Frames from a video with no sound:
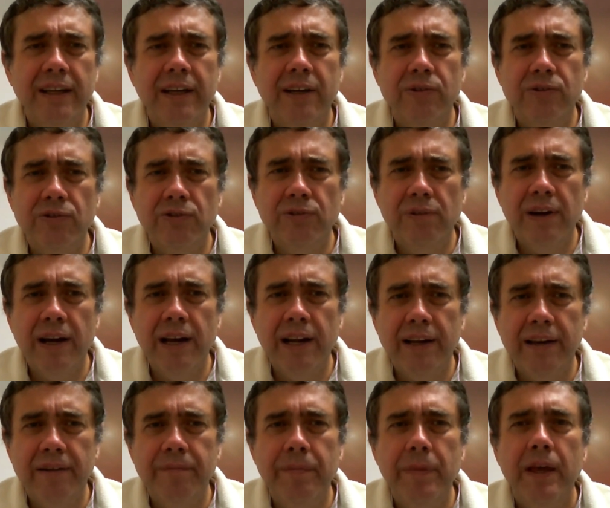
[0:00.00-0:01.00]

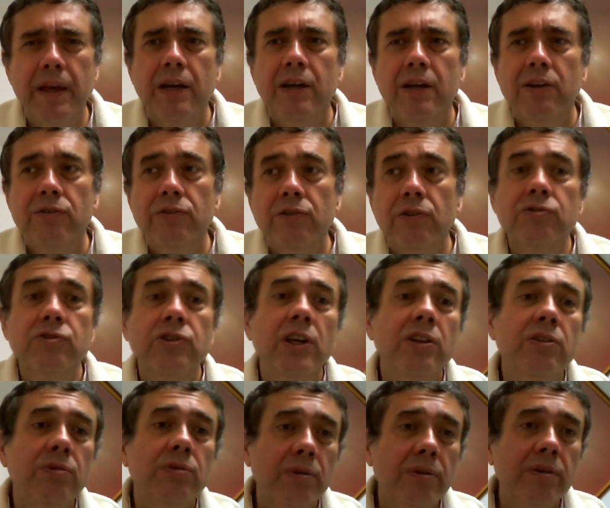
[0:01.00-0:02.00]
Australia. So
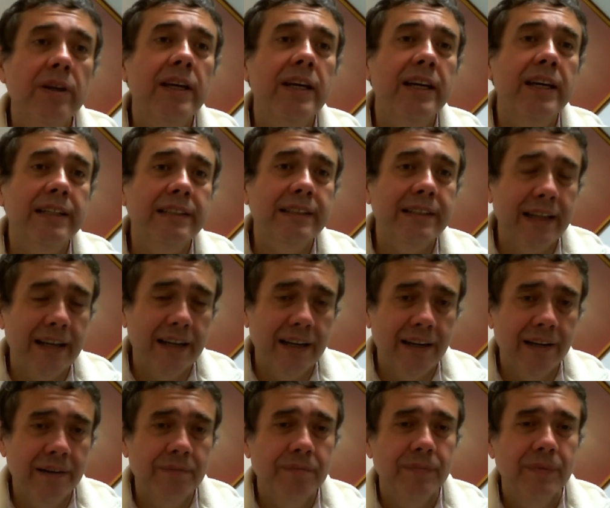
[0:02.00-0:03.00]
she took Gian
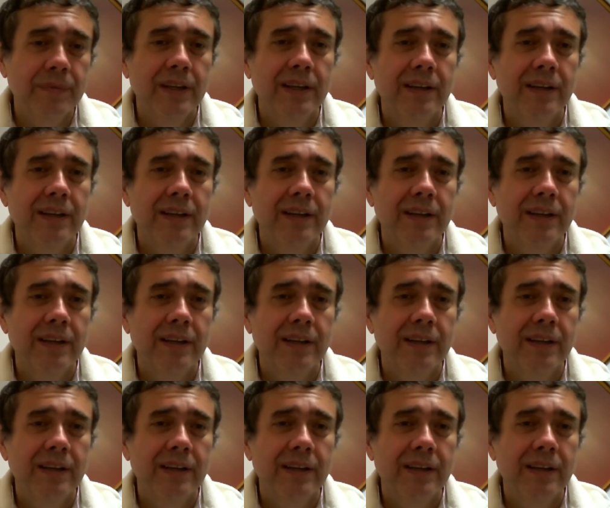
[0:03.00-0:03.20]
there,